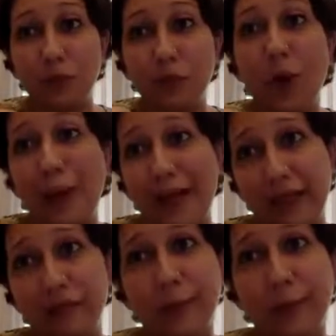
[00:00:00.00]
for Mike
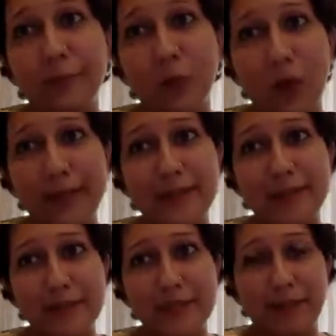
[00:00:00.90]
from an employee's
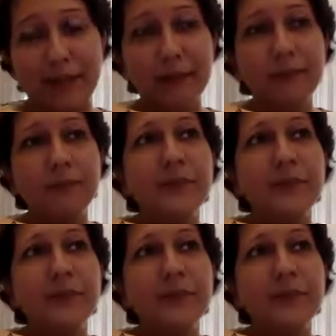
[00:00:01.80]
perspective.